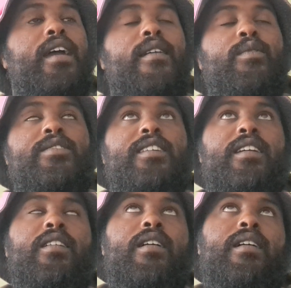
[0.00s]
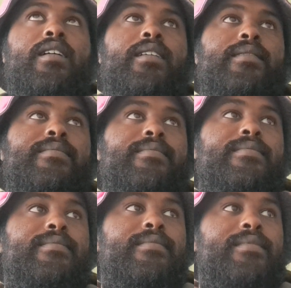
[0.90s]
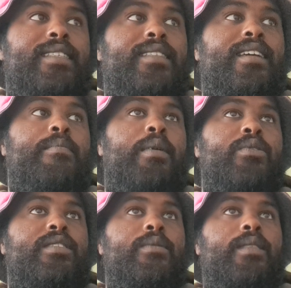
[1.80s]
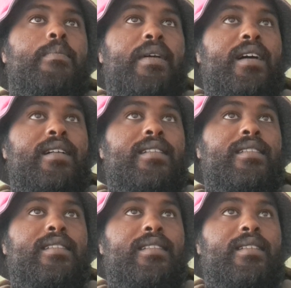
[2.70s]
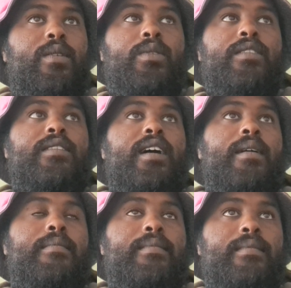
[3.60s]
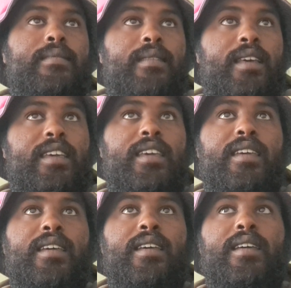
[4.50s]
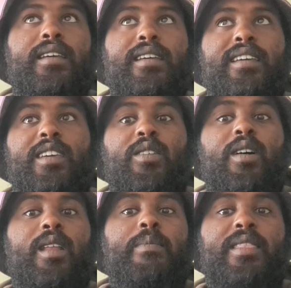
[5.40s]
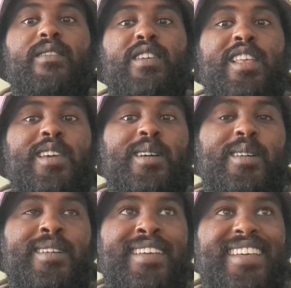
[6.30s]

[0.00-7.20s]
this nigga posting with the belt all the time, like he all up in the video.